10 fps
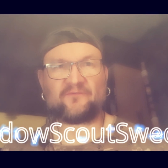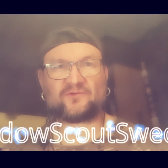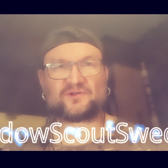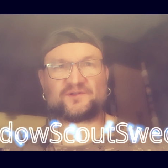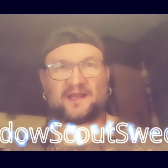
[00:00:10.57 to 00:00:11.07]

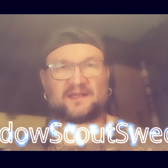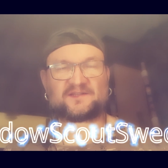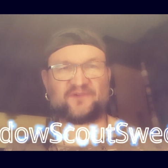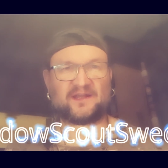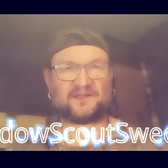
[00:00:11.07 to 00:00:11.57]
for
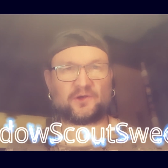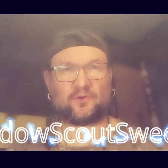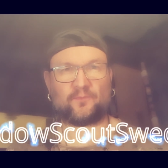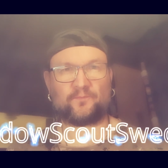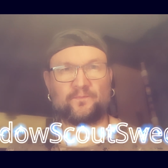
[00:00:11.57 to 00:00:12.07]
today's
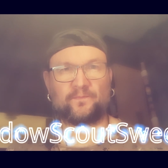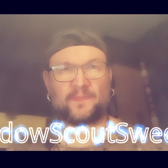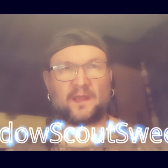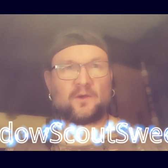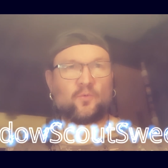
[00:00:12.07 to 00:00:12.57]
video?
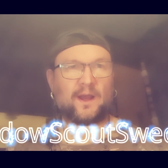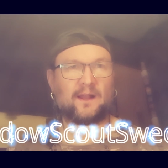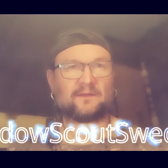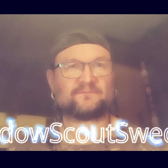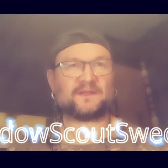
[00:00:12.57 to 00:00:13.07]

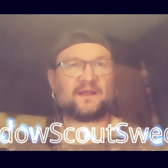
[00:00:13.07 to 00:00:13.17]
Well,